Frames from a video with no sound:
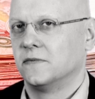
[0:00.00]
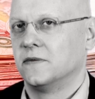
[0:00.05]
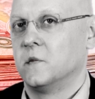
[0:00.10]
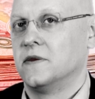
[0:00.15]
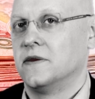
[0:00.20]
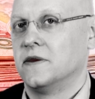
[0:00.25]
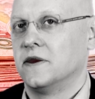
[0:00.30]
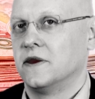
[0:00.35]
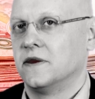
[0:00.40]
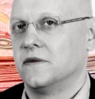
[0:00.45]

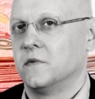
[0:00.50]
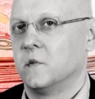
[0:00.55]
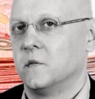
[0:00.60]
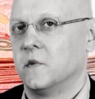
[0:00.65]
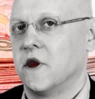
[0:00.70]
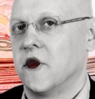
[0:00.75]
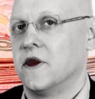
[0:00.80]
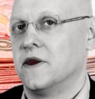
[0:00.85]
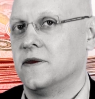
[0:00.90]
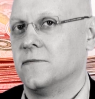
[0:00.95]
Hello
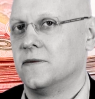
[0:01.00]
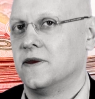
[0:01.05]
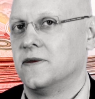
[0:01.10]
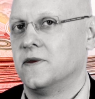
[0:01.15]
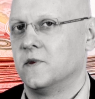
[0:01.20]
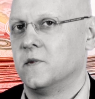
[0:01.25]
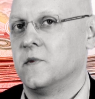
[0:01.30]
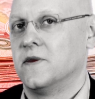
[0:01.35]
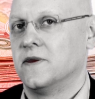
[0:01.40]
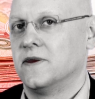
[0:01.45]
everyone I am the
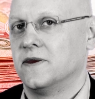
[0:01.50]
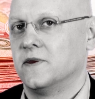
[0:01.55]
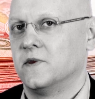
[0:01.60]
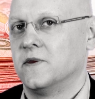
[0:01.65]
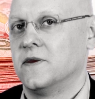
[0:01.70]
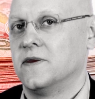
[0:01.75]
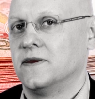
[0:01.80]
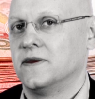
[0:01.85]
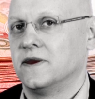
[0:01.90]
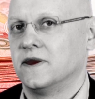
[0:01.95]
German
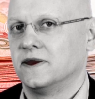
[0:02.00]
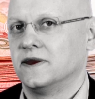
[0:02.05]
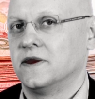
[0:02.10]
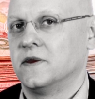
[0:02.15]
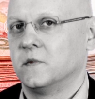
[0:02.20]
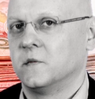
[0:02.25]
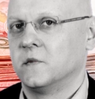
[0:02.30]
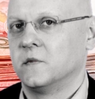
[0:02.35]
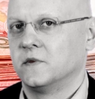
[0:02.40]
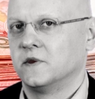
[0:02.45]
journalist
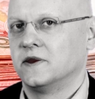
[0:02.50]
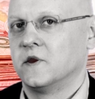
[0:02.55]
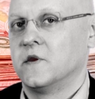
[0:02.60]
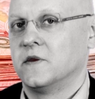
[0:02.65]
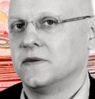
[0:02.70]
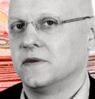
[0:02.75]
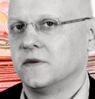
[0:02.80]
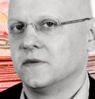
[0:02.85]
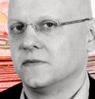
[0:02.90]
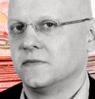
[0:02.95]
Edward
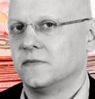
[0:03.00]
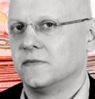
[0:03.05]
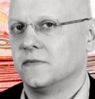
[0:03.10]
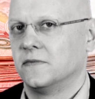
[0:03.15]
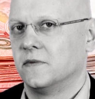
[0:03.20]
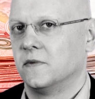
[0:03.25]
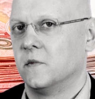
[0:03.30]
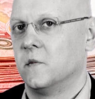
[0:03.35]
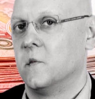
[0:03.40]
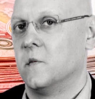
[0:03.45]
Steiner.
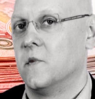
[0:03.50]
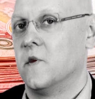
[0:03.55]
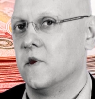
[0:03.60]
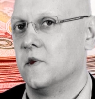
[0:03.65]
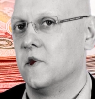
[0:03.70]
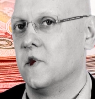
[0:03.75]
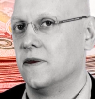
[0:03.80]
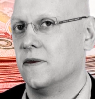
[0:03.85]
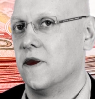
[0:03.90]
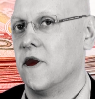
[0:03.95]
The
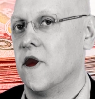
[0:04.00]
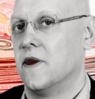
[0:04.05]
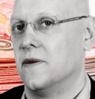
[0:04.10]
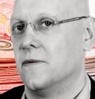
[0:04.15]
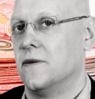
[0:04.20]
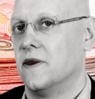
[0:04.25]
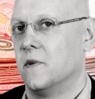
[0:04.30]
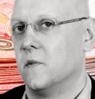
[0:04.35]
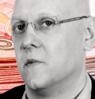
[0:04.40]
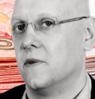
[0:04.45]
Russian
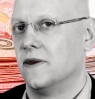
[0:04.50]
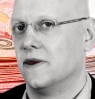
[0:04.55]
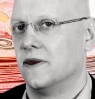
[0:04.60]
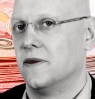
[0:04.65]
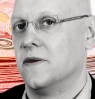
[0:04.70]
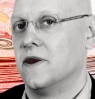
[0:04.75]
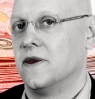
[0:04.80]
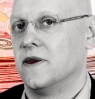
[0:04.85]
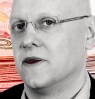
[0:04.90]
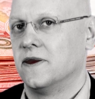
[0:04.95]
economy
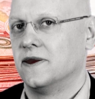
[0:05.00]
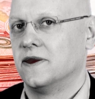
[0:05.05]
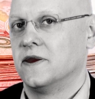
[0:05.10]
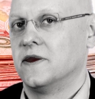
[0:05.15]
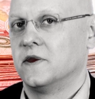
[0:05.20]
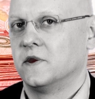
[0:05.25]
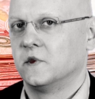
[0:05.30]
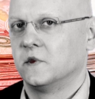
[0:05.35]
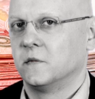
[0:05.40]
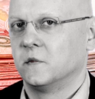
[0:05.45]
withstands
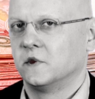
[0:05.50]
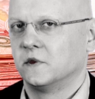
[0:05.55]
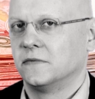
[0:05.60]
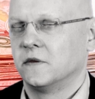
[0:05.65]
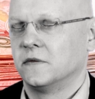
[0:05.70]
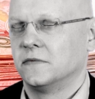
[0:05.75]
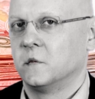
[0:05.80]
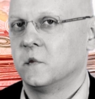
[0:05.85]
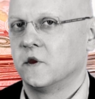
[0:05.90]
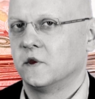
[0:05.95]
sanctions
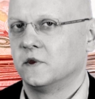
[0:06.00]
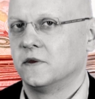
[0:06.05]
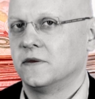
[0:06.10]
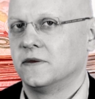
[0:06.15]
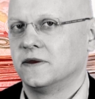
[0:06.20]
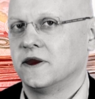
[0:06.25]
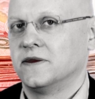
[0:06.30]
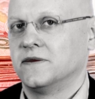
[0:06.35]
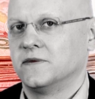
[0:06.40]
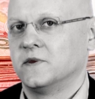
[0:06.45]
from
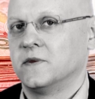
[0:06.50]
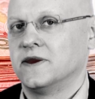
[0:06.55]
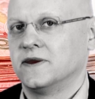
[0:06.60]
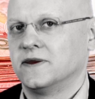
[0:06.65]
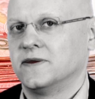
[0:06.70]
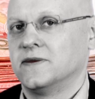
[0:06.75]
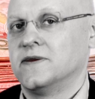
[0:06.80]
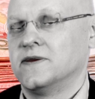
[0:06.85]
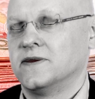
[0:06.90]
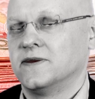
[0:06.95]
Western
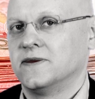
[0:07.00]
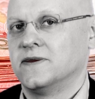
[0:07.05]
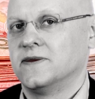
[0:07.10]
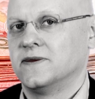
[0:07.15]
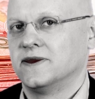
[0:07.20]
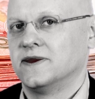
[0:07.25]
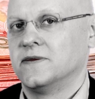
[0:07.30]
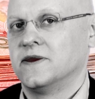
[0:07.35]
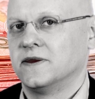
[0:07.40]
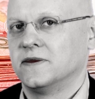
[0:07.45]
countries better than
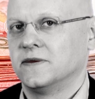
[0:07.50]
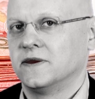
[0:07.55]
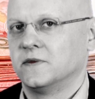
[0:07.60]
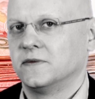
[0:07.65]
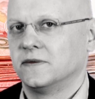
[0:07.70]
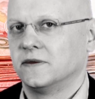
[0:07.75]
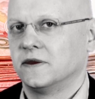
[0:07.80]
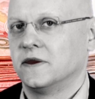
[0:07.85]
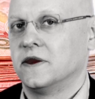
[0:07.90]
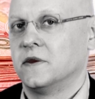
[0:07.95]

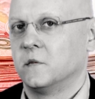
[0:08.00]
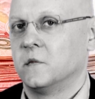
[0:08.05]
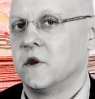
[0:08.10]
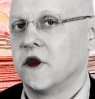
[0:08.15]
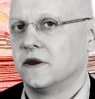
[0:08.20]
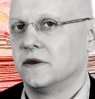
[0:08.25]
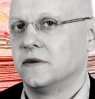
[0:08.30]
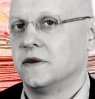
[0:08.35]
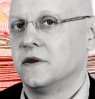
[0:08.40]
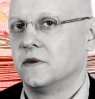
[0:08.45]
expected, I
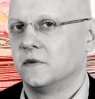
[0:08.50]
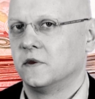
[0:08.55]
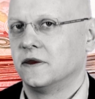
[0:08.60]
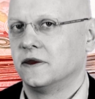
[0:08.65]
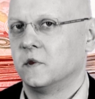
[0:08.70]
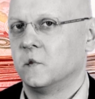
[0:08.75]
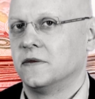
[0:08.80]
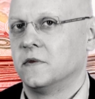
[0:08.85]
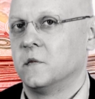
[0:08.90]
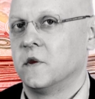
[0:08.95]
wrote about
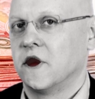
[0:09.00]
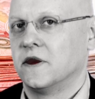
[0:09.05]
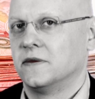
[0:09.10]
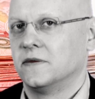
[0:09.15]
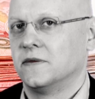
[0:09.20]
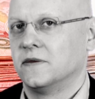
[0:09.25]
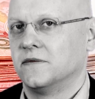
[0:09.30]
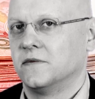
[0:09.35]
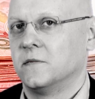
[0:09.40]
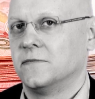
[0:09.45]
this in an
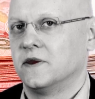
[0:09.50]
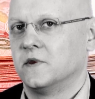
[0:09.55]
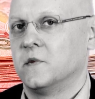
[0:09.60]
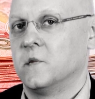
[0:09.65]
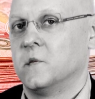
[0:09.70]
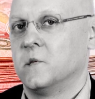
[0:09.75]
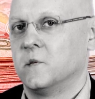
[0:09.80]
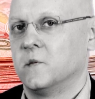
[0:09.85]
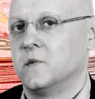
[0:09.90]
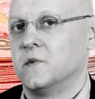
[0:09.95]
article for the
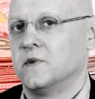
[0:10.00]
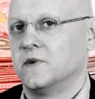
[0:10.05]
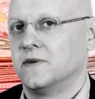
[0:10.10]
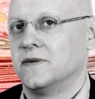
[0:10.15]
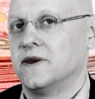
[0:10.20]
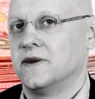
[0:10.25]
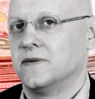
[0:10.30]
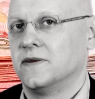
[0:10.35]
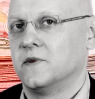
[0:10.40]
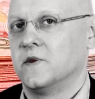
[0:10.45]
German
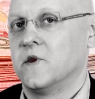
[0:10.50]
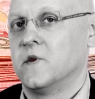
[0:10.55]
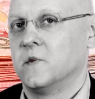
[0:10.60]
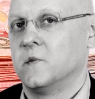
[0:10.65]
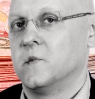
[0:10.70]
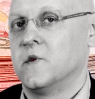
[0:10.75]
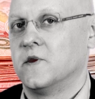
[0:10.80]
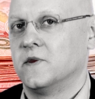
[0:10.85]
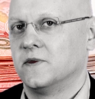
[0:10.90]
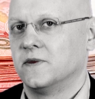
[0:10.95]
newspaper Die
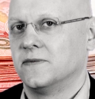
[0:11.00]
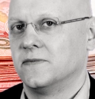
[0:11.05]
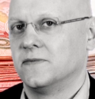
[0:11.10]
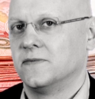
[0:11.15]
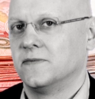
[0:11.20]
Welt.